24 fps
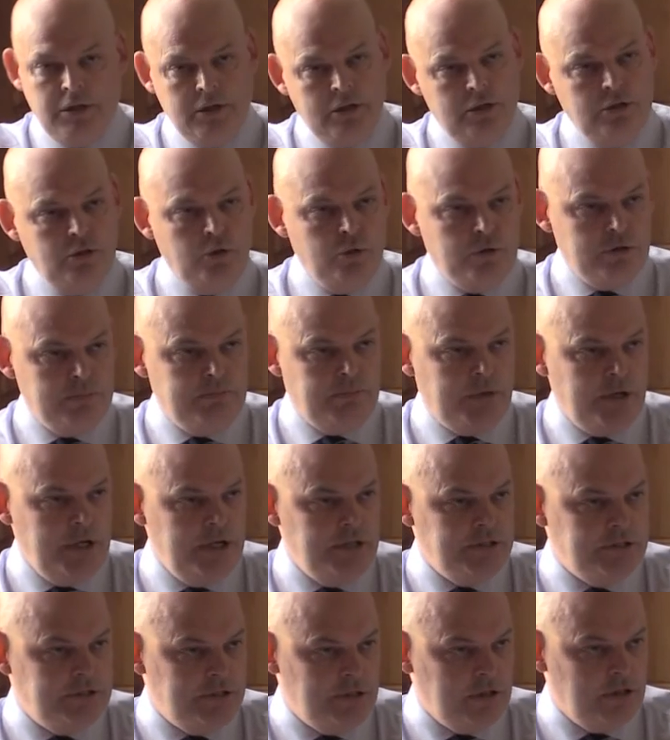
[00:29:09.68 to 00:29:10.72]
local
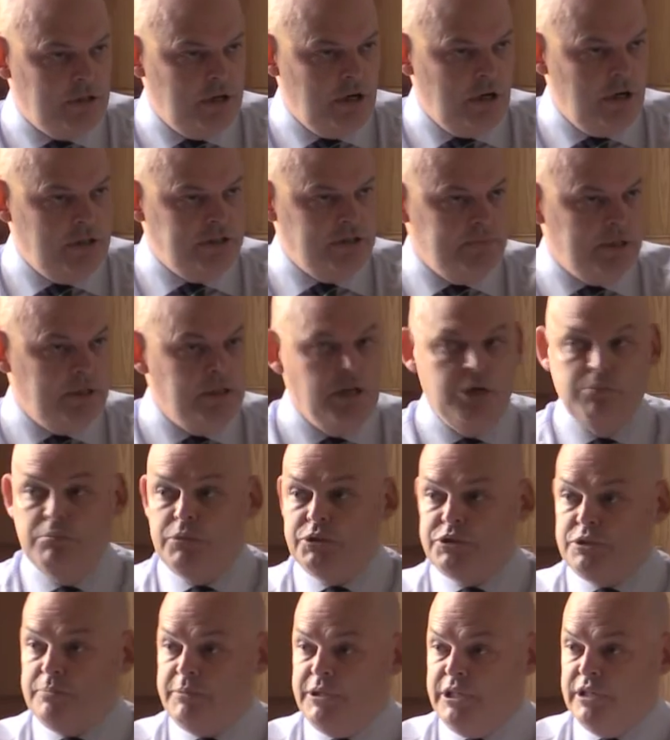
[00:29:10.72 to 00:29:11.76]
priest or clergyman,
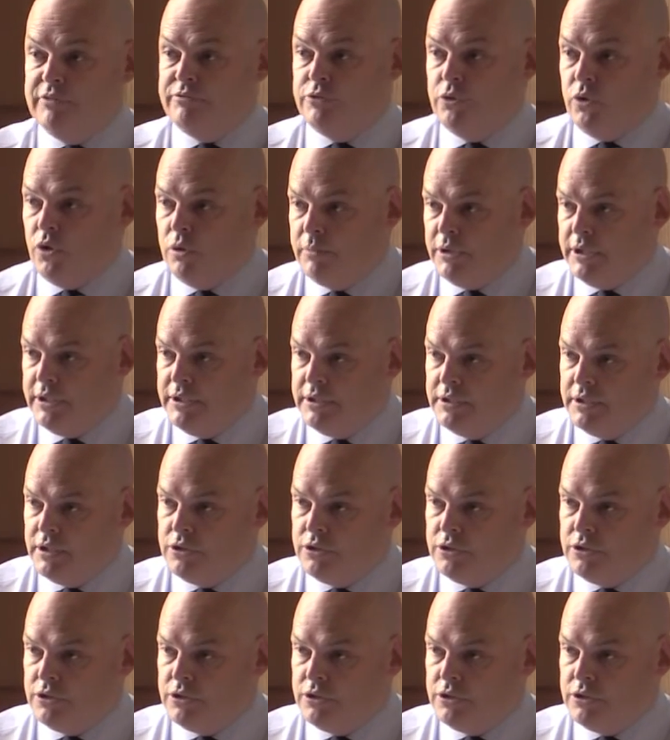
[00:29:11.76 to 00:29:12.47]
but you behave normally.